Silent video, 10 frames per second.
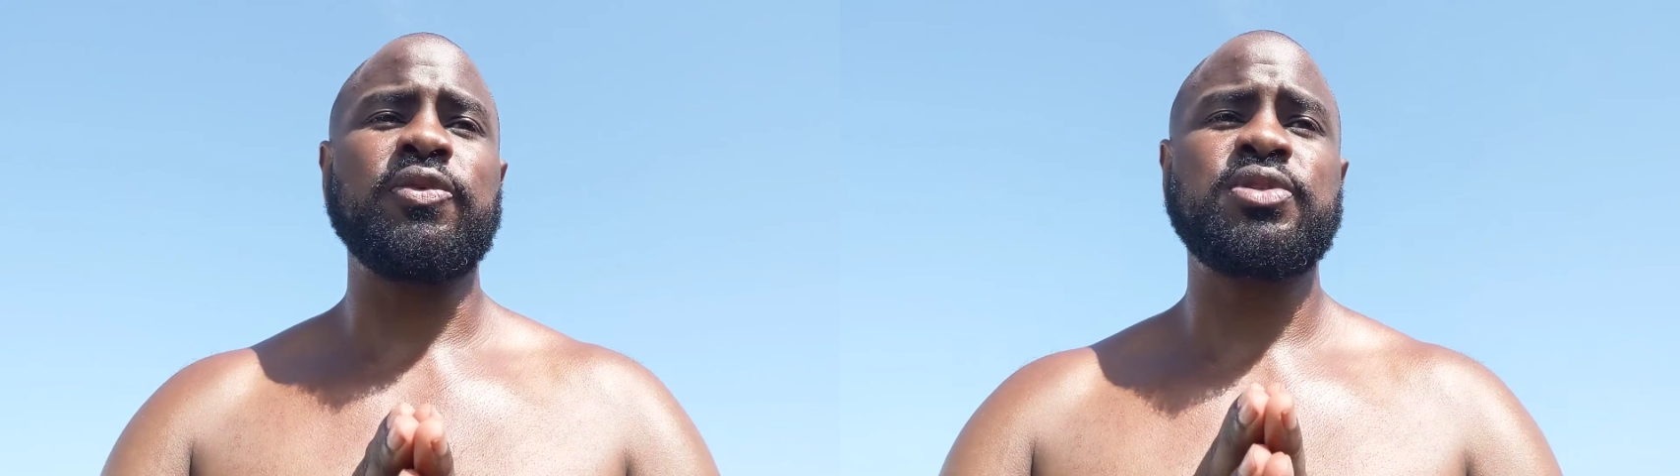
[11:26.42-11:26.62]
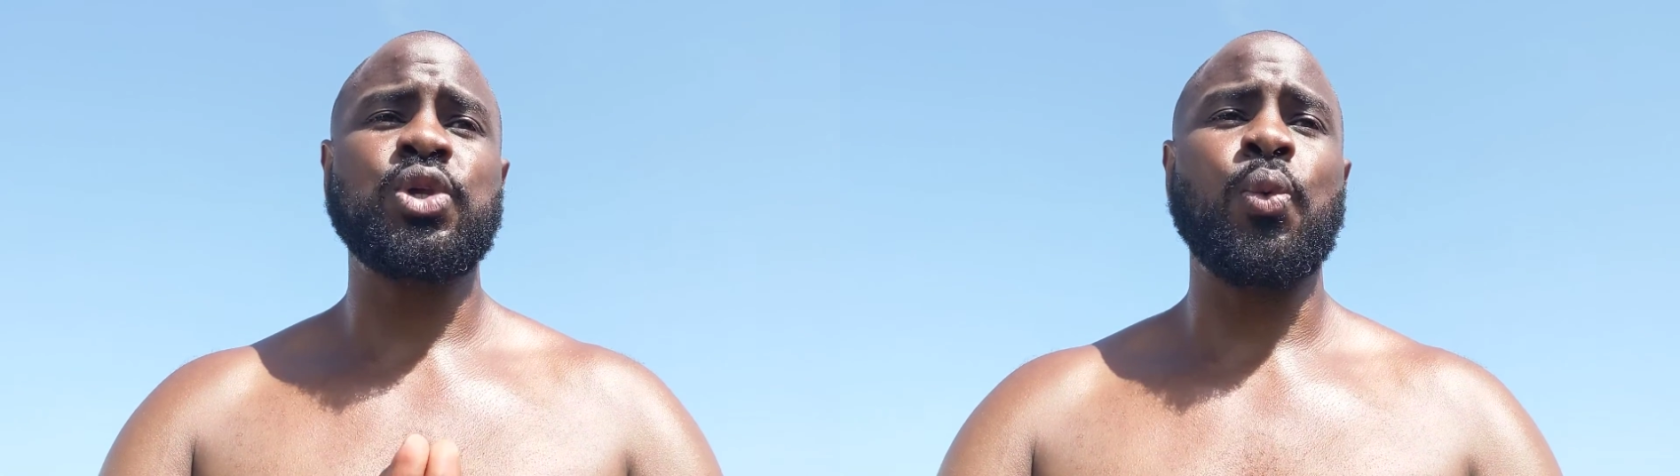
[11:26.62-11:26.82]

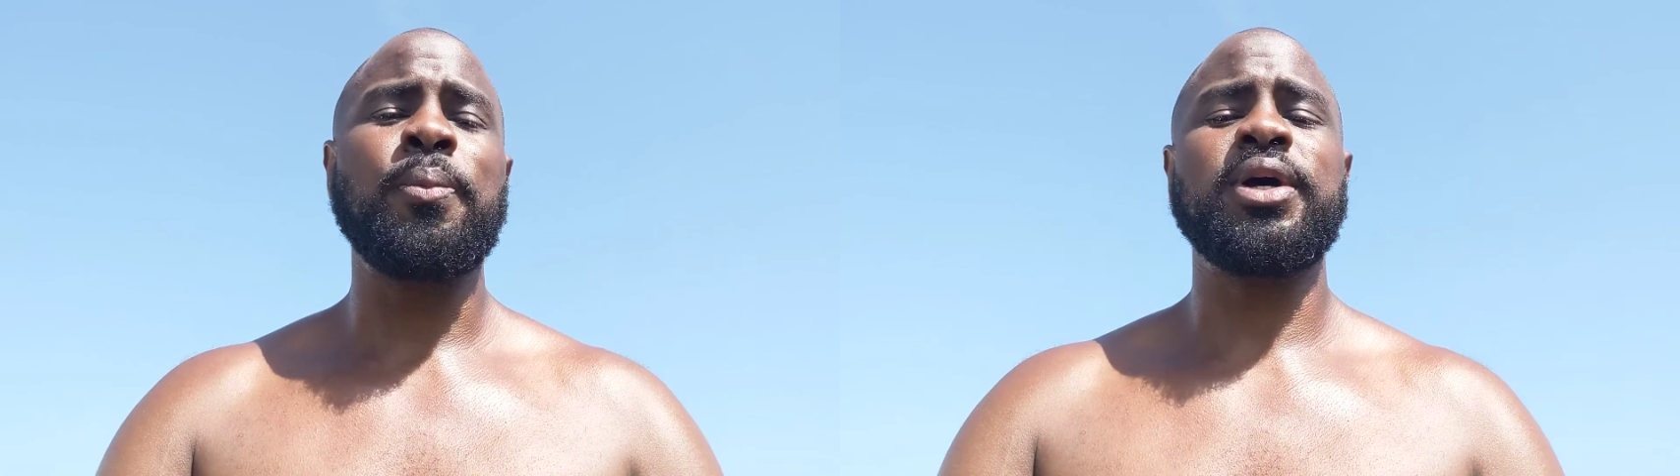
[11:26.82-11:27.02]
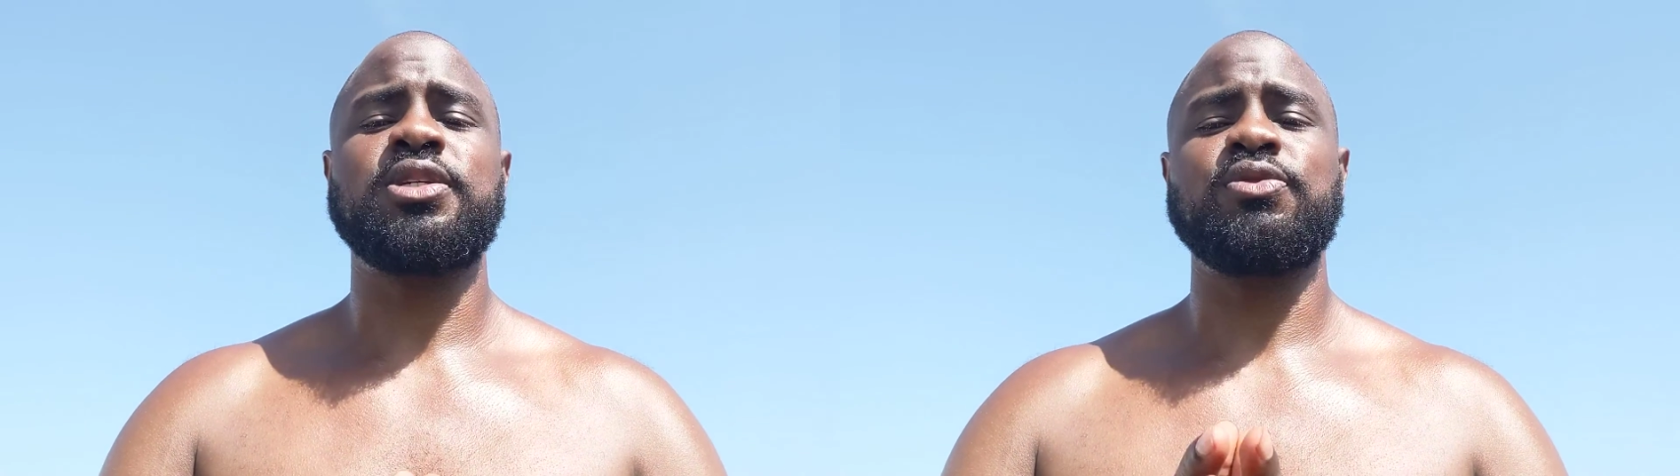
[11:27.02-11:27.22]
of so
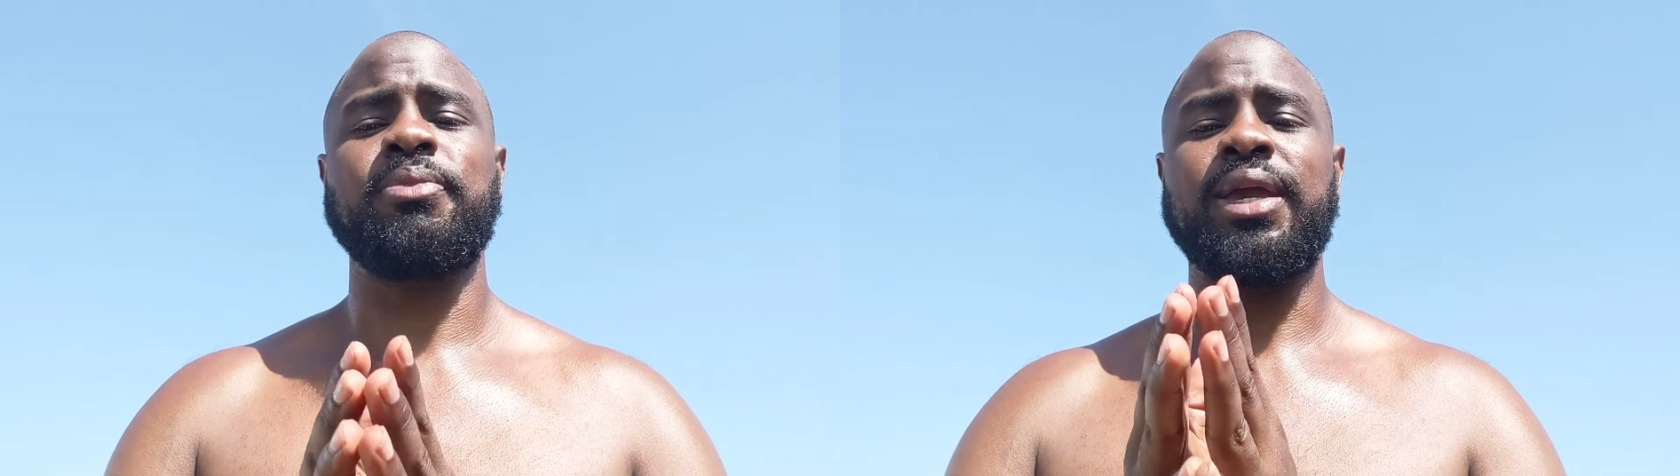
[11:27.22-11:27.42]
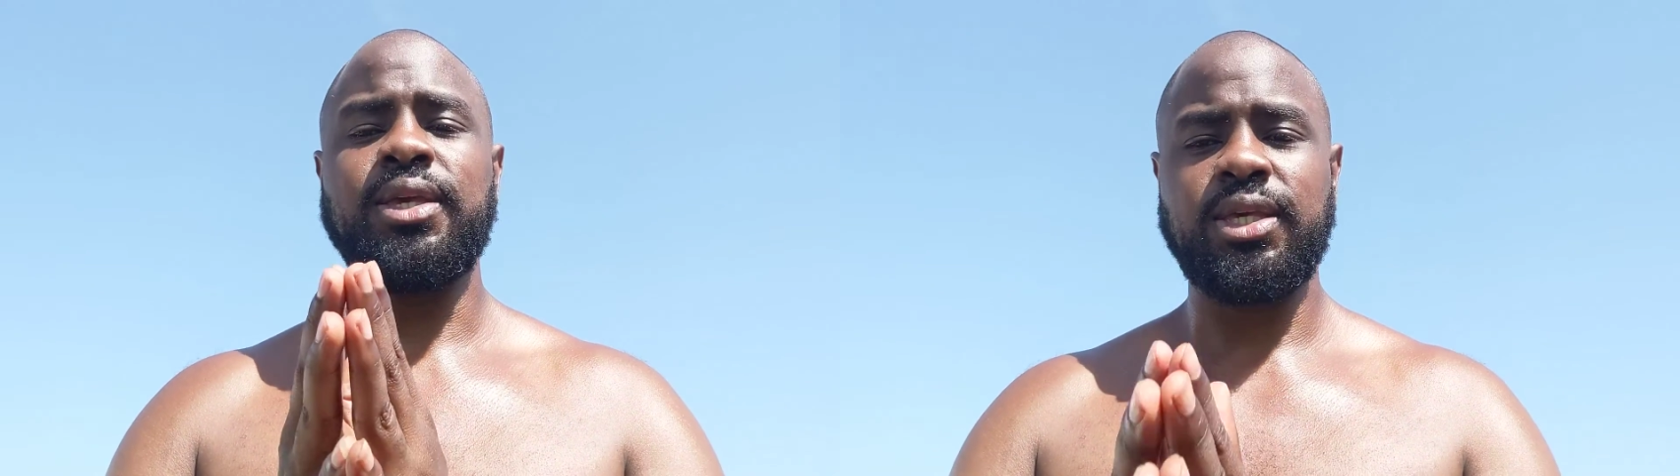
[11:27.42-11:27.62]
much of
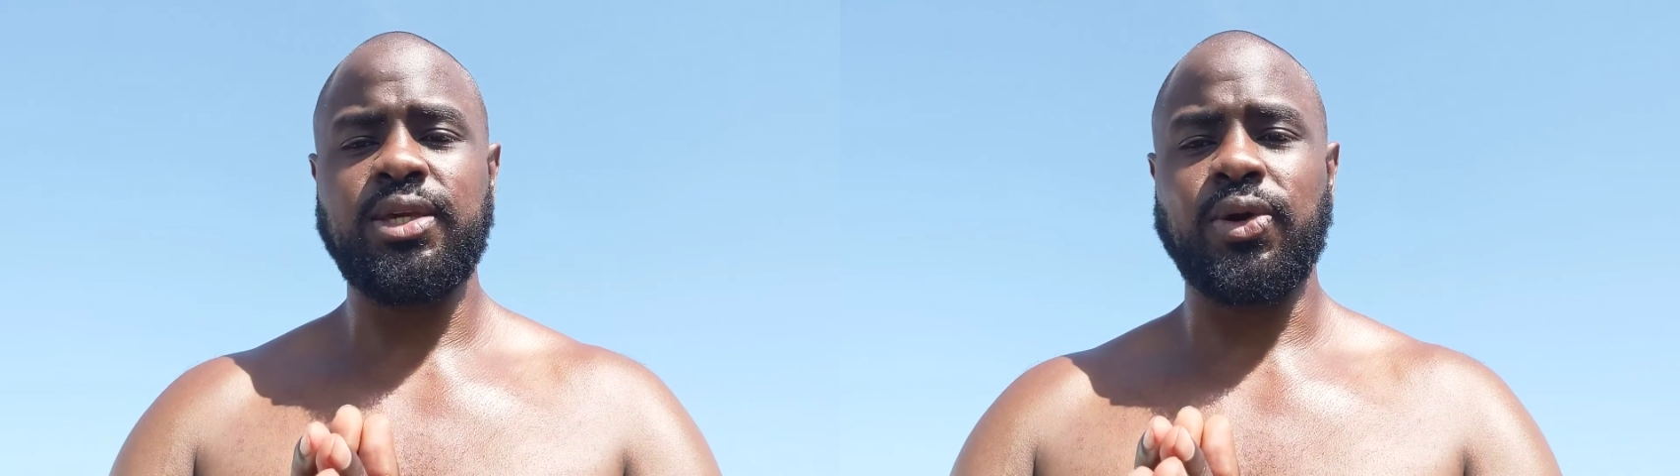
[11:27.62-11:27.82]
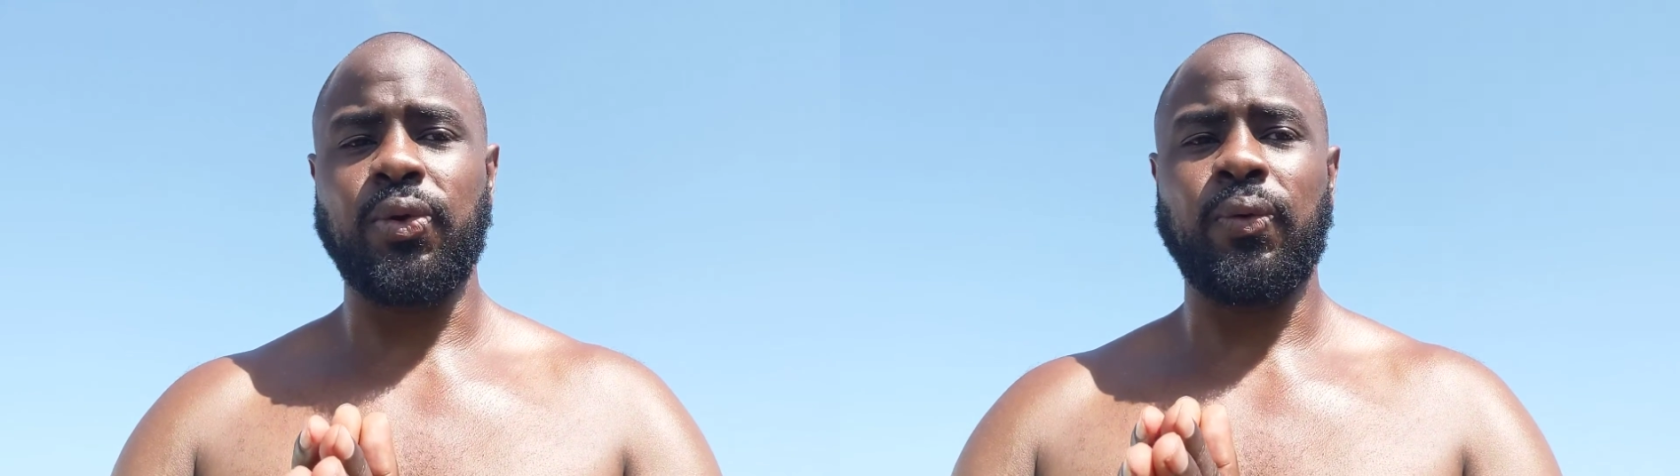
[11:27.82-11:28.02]
my
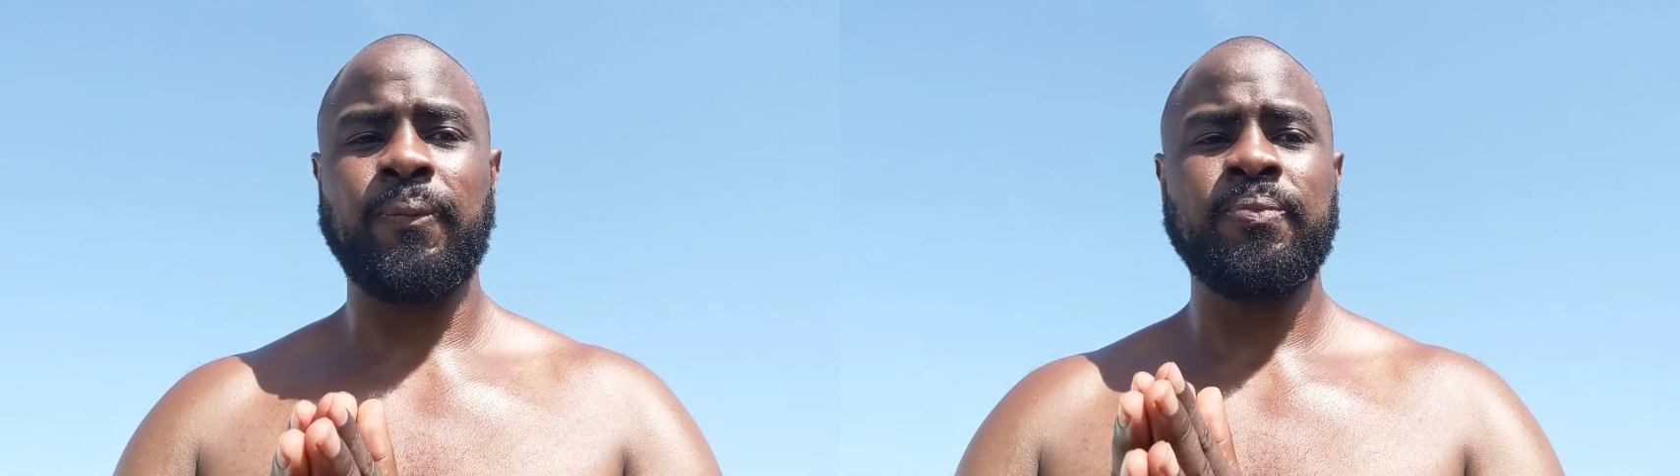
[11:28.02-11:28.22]
ego